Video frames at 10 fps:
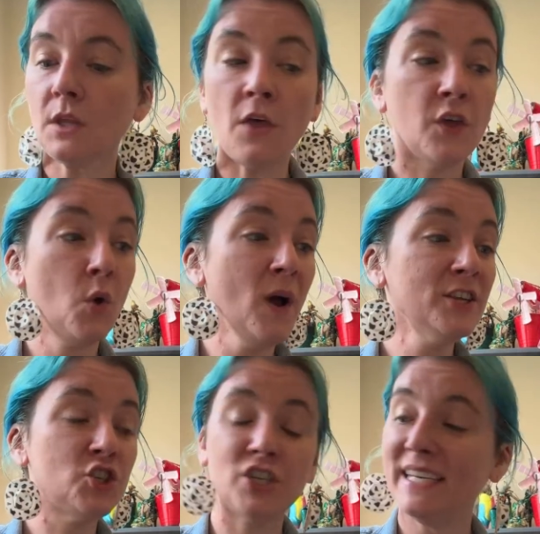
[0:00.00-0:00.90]
the
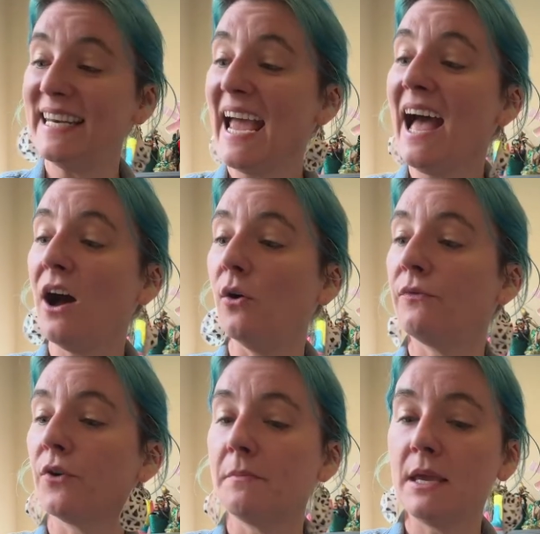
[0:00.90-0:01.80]
question now
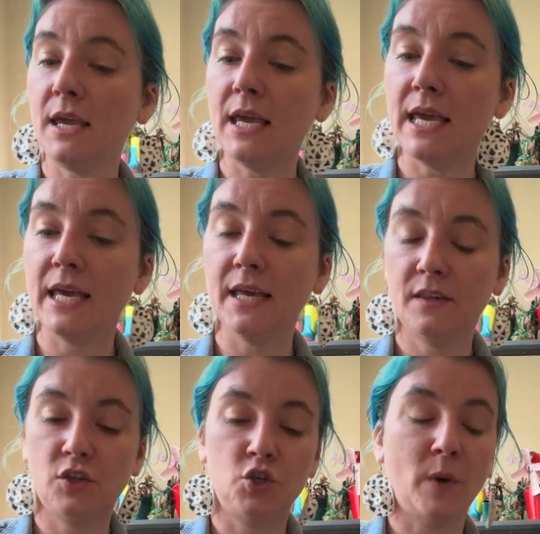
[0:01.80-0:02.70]
for me
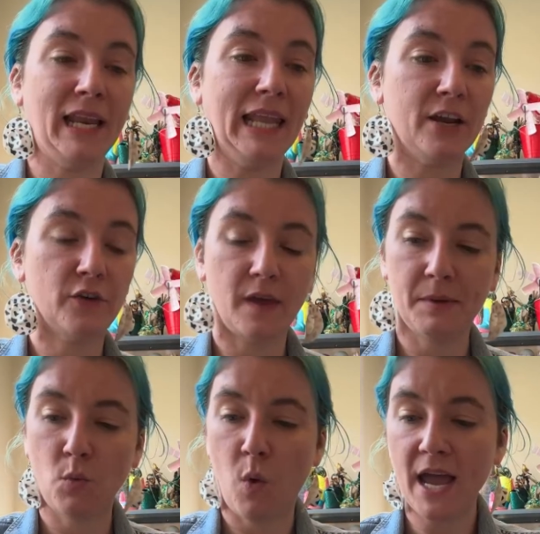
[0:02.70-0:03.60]
is, do I letter them
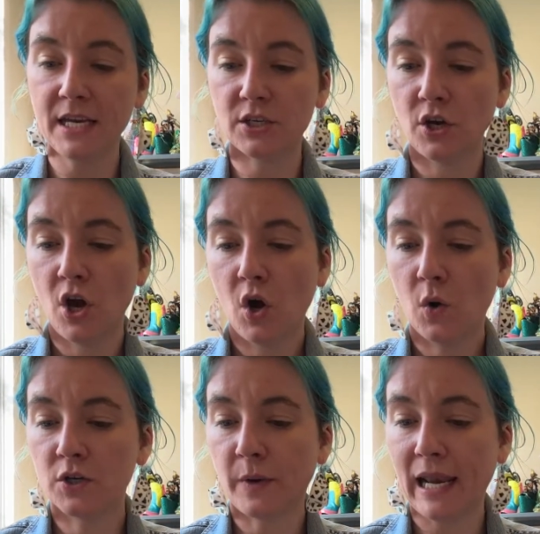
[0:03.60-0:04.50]
in white
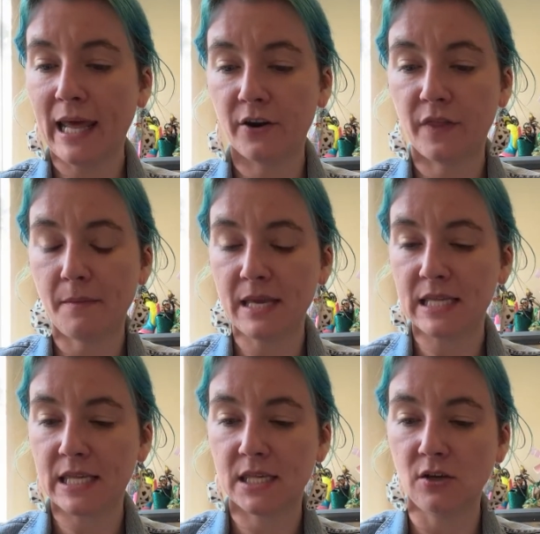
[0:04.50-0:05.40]
or do I letter them
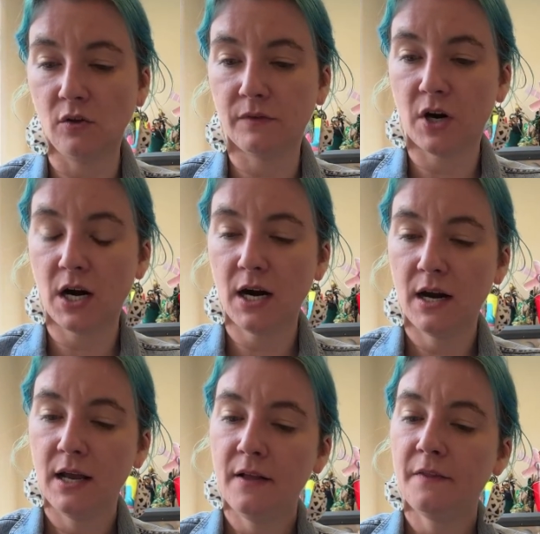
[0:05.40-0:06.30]
in silver?
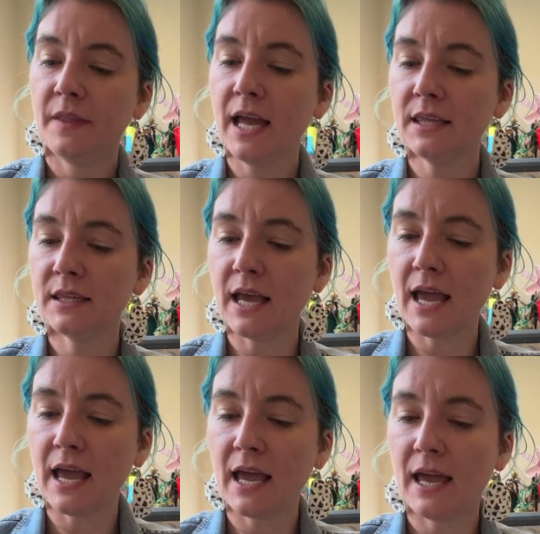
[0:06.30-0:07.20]
That's
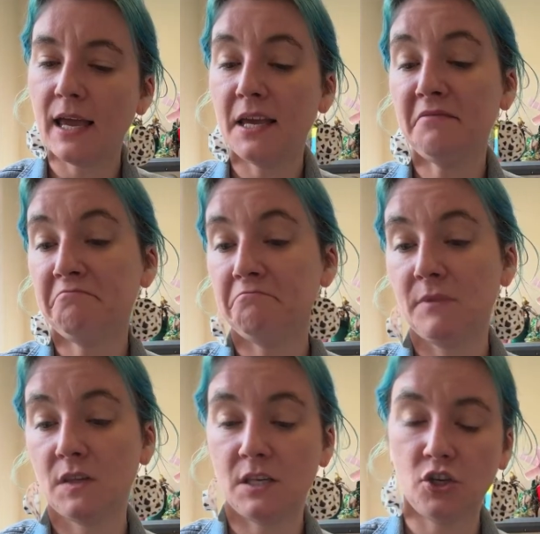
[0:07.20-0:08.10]
a
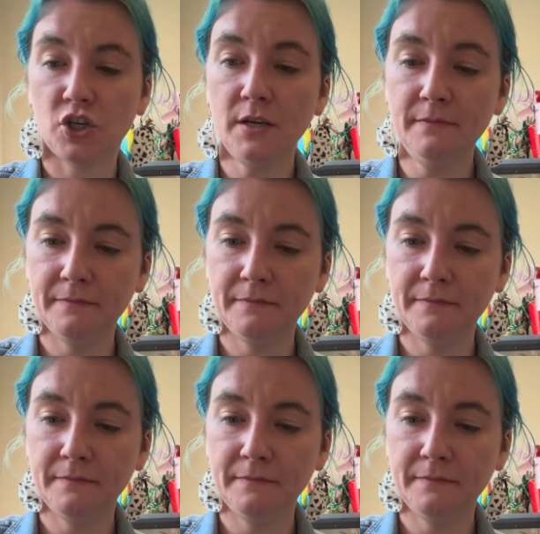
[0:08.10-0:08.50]
decision.